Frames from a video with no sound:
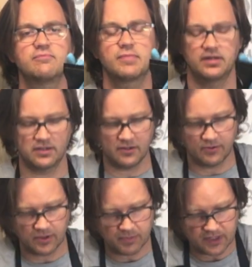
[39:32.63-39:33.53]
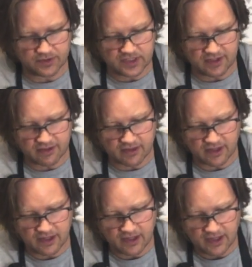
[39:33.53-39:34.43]
I'm going to go with the bigger teeth
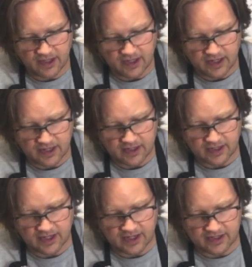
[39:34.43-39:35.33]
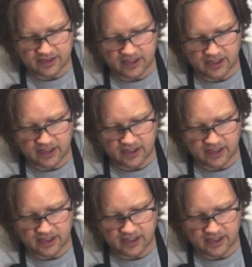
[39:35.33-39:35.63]
on the end.